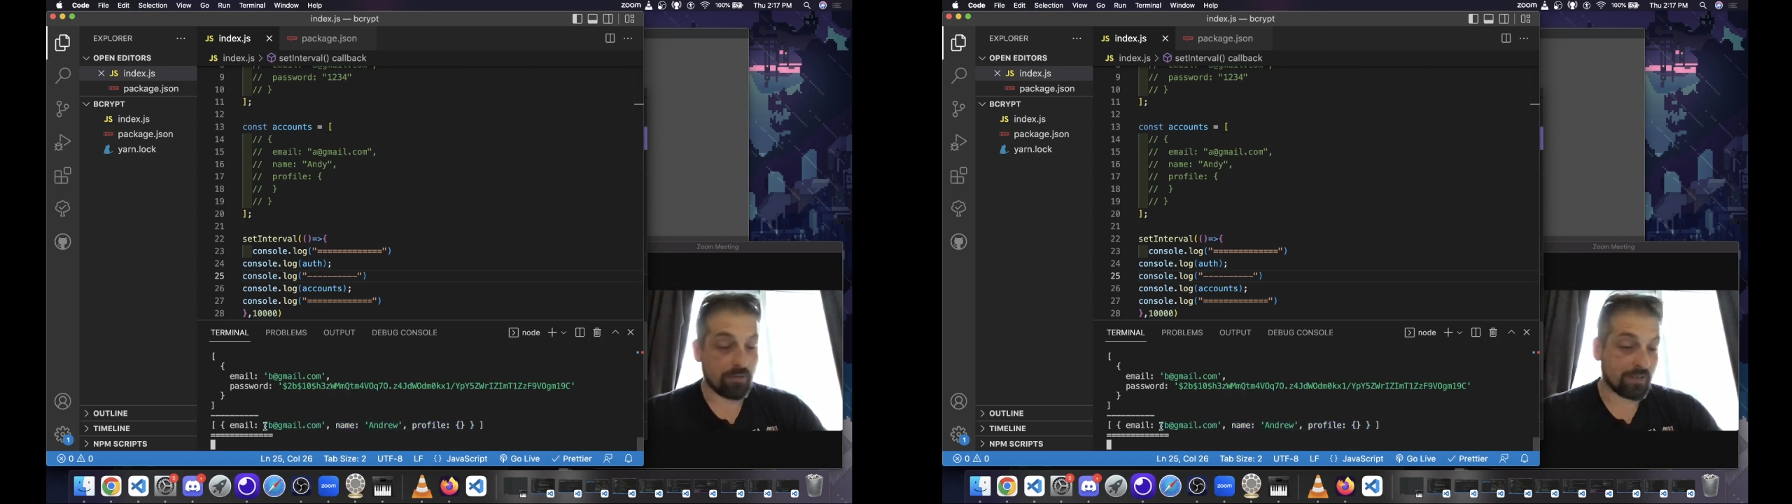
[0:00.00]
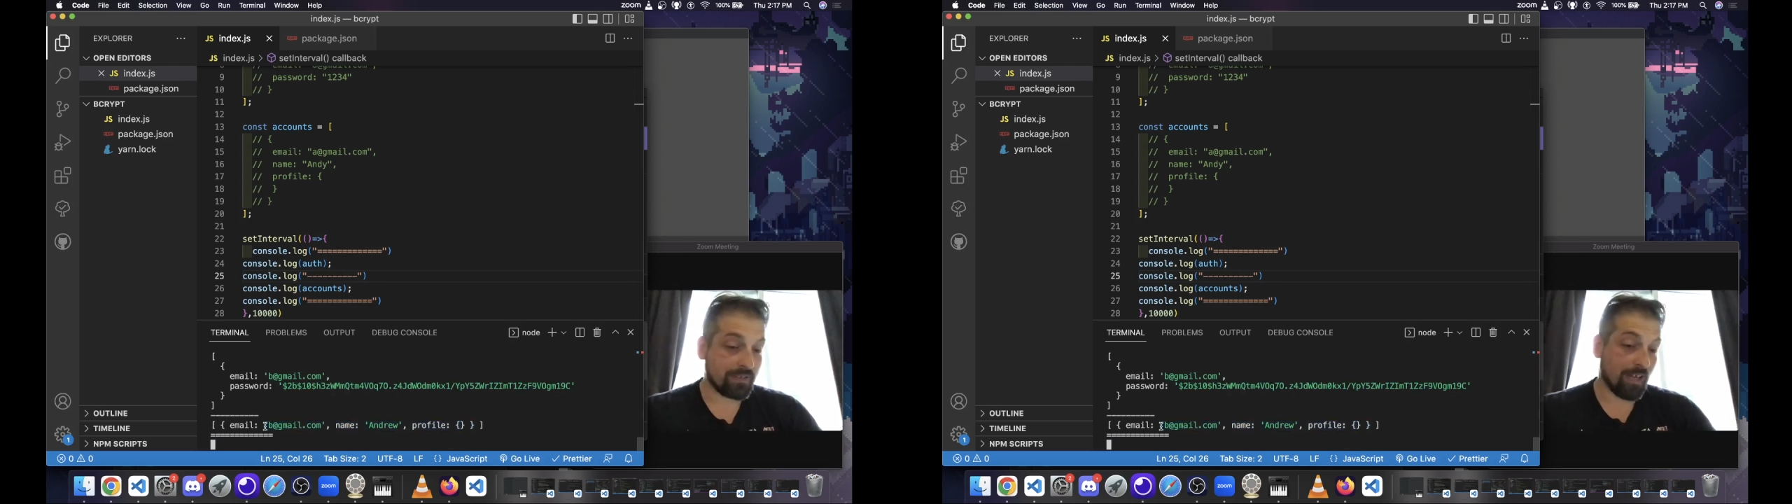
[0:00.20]

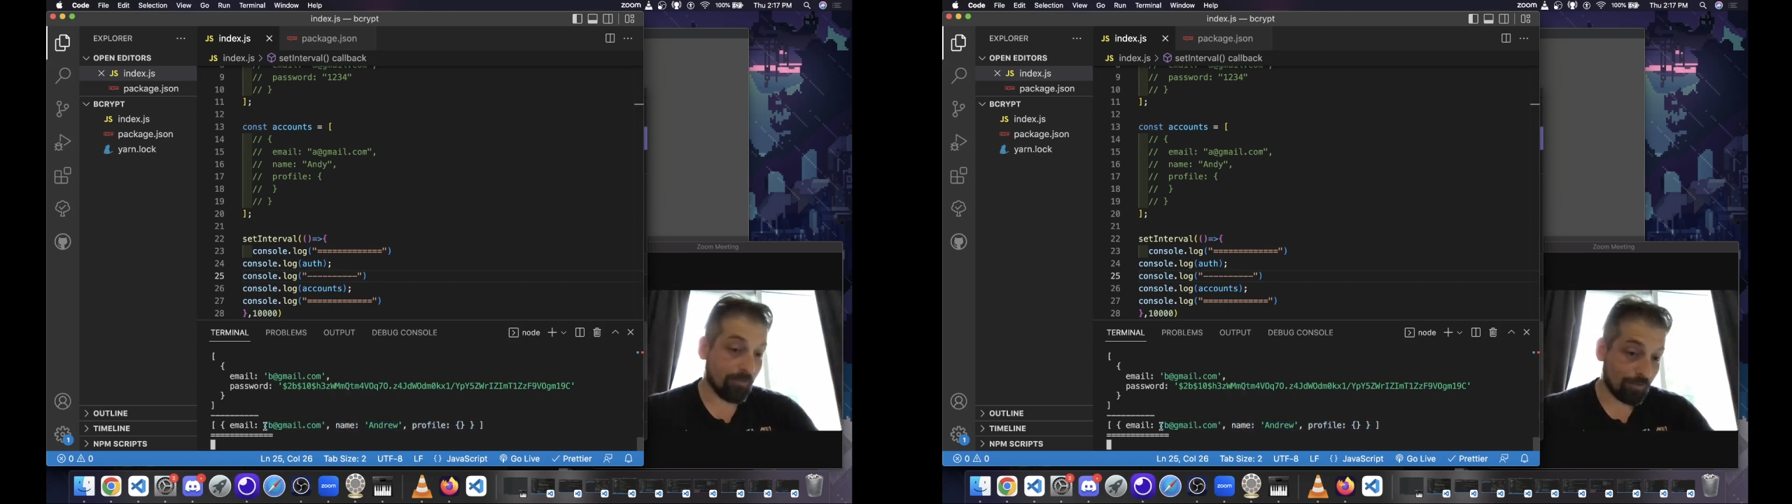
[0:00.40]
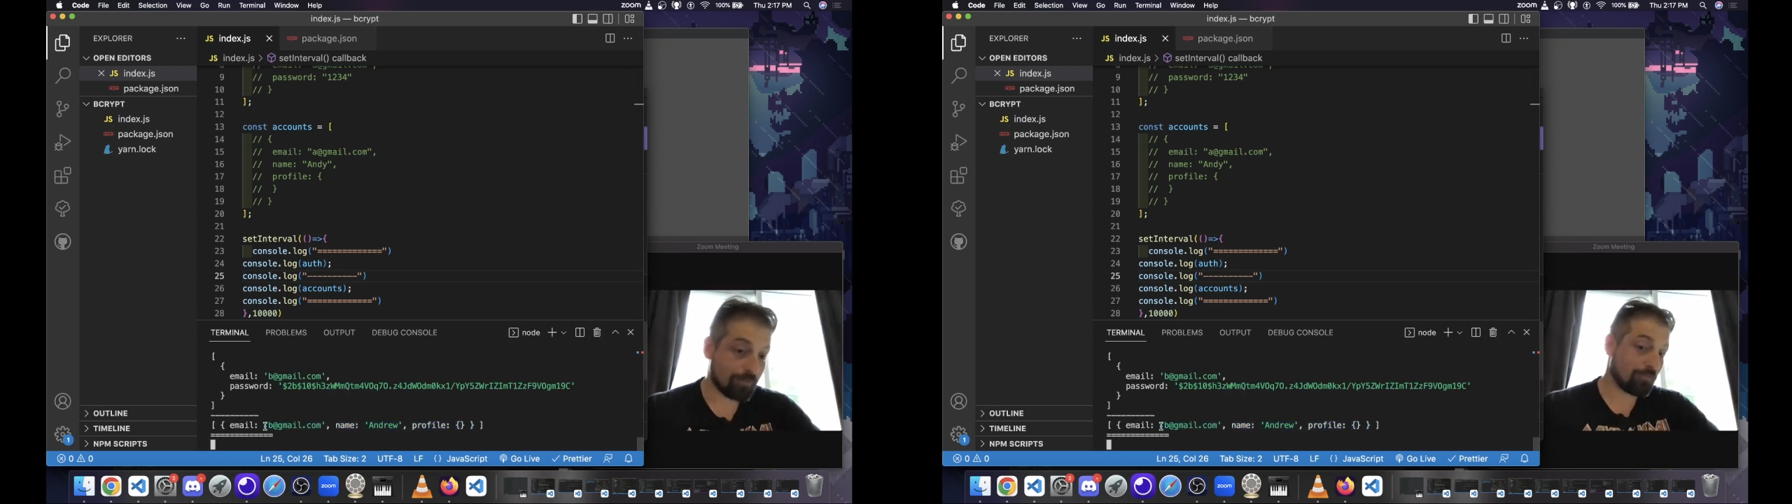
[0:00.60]
itself
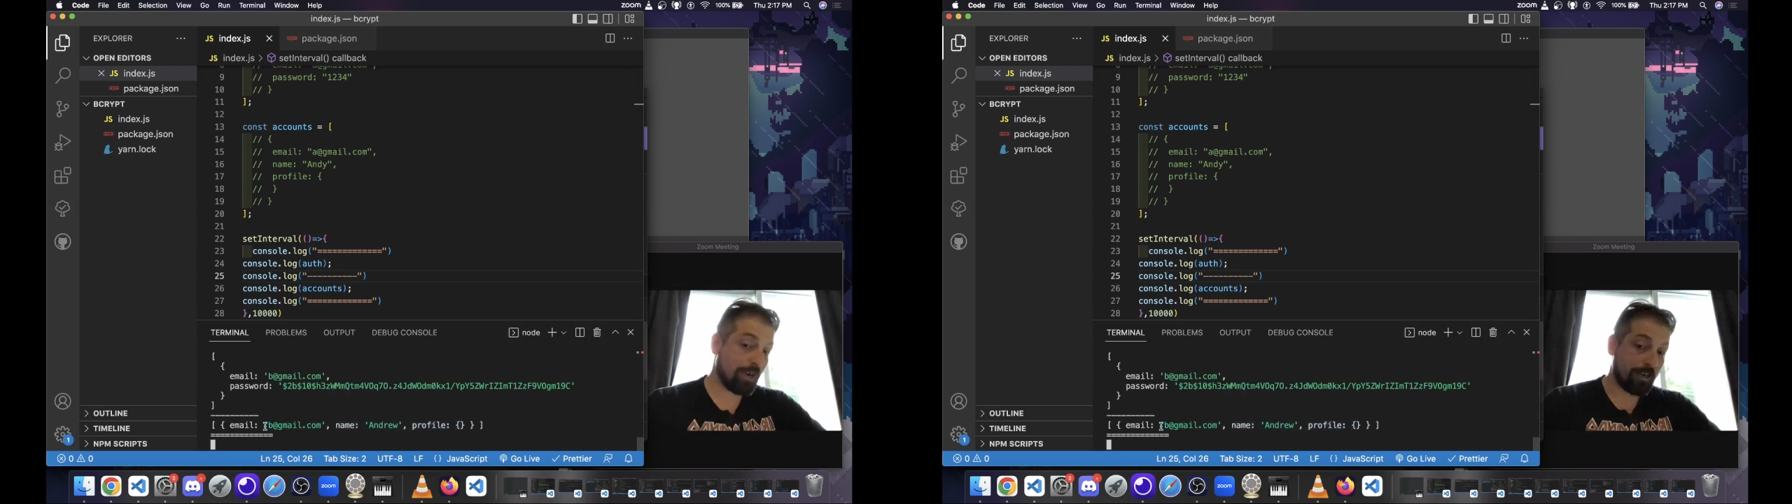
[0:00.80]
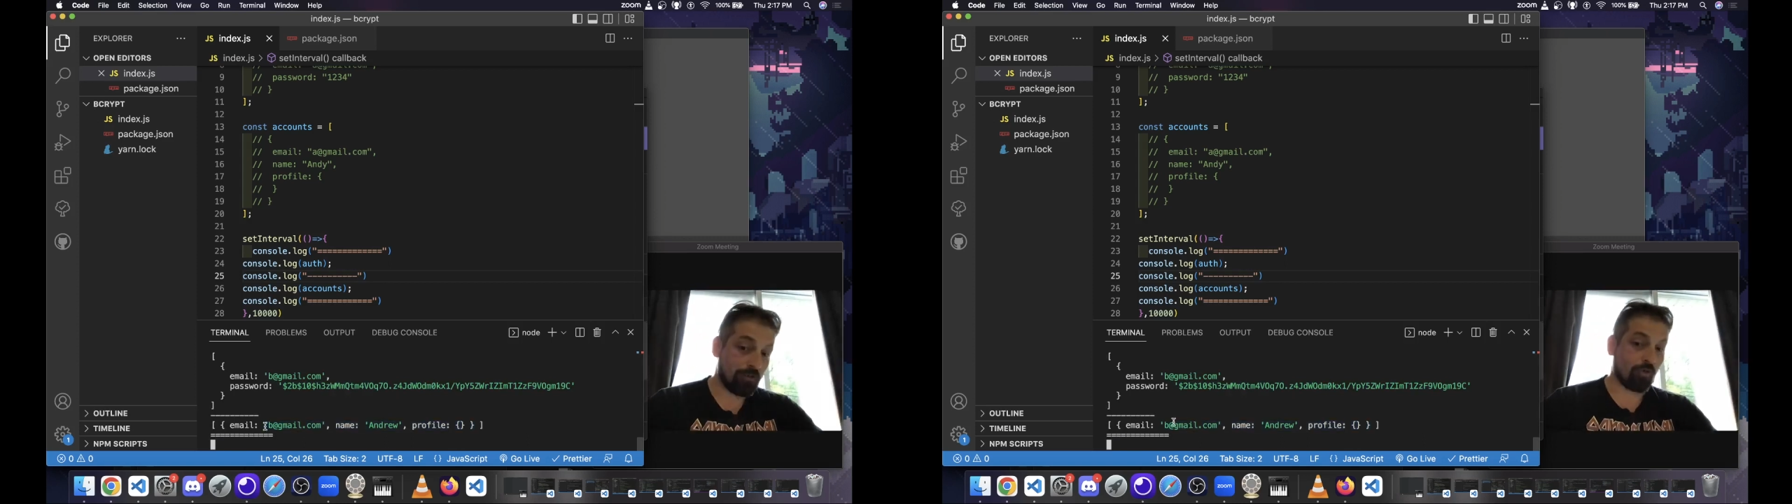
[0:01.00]
looks
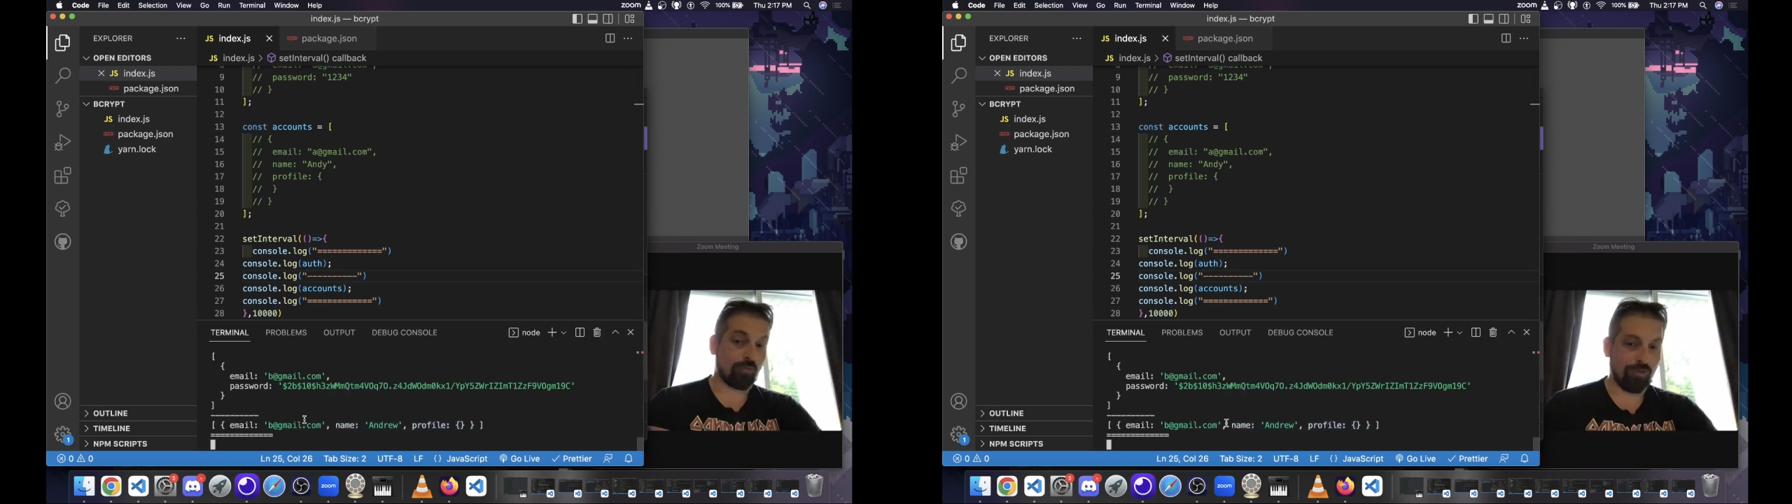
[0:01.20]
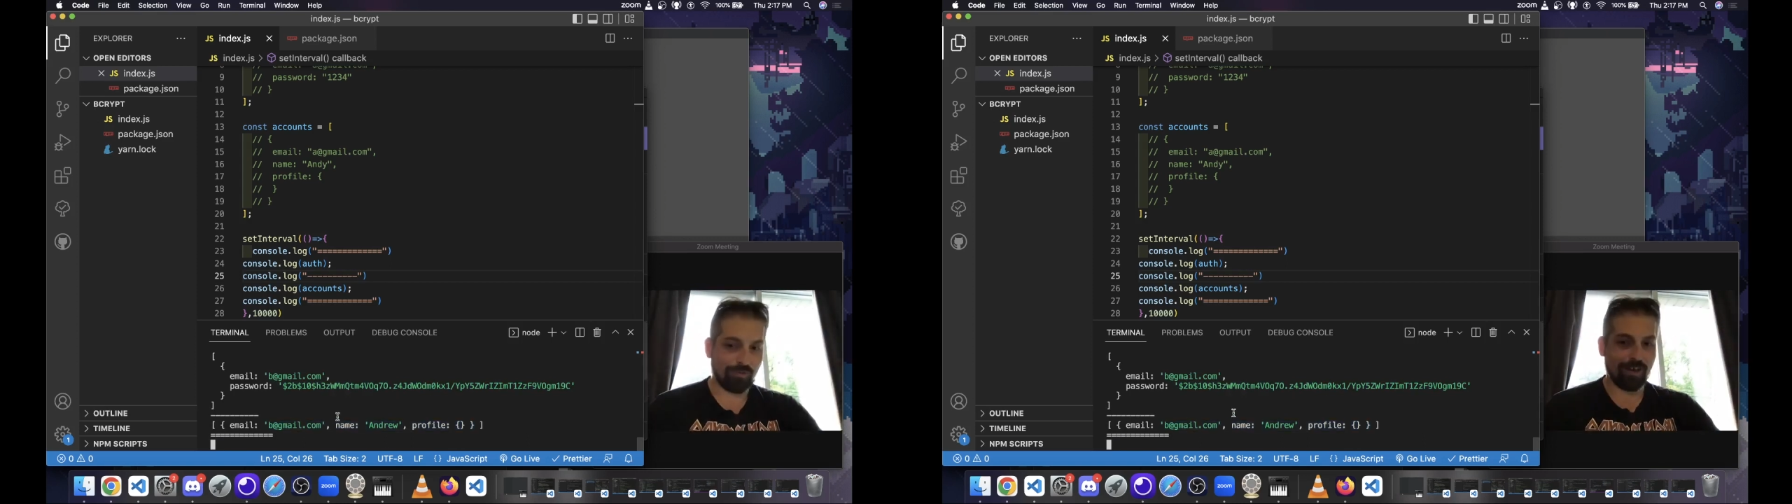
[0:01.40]
kind of
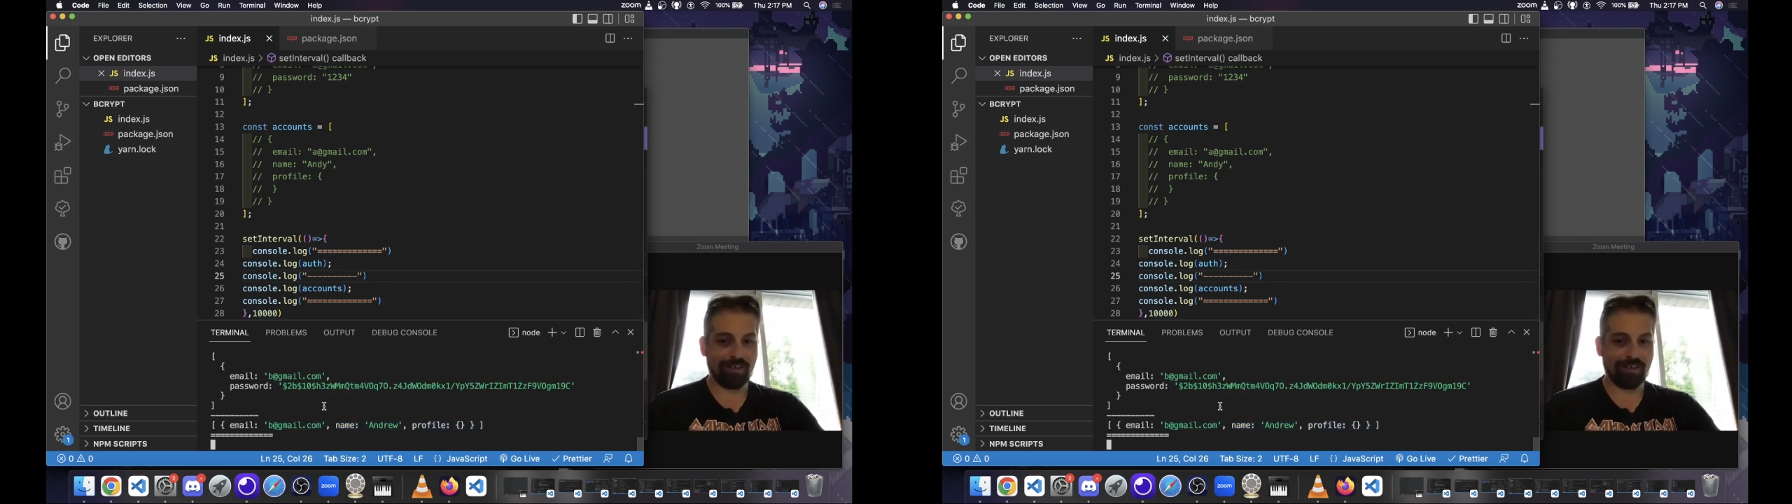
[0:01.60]
normal, right?